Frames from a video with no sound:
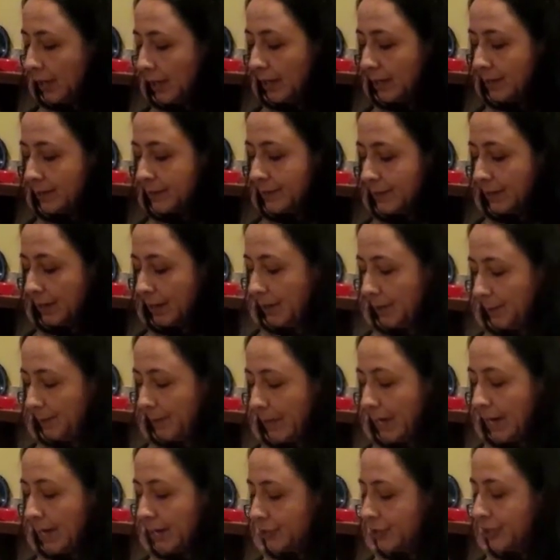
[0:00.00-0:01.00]
It's
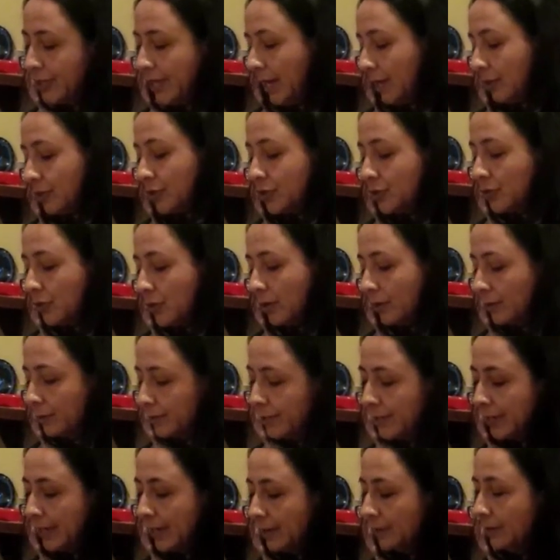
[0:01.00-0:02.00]
hashtag Stronger
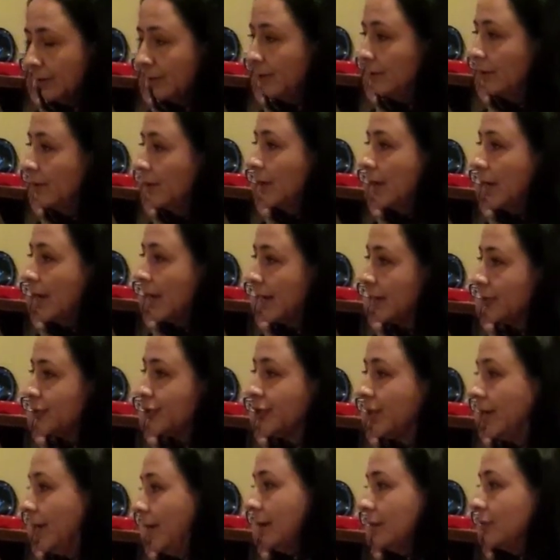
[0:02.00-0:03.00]
Together,
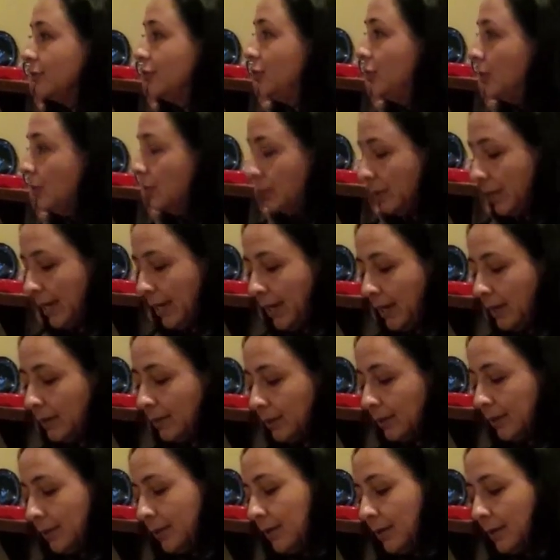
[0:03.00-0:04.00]
hashtag June
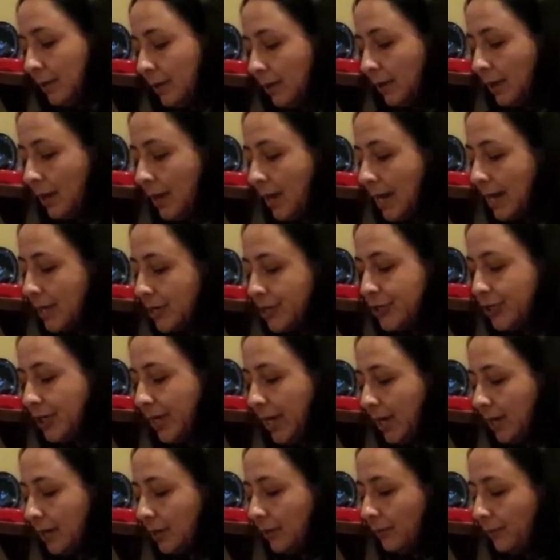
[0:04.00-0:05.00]
8th,
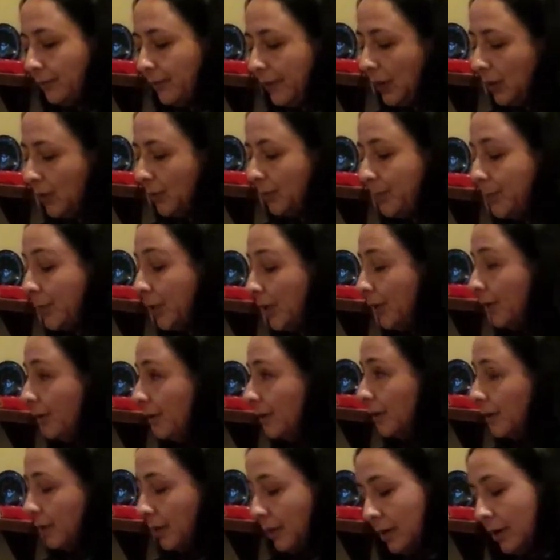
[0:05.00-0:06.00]
hashtag Fair
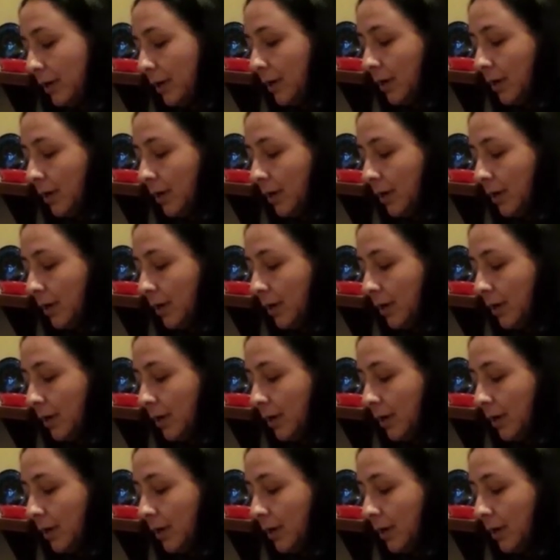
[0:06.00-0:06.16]
Bar,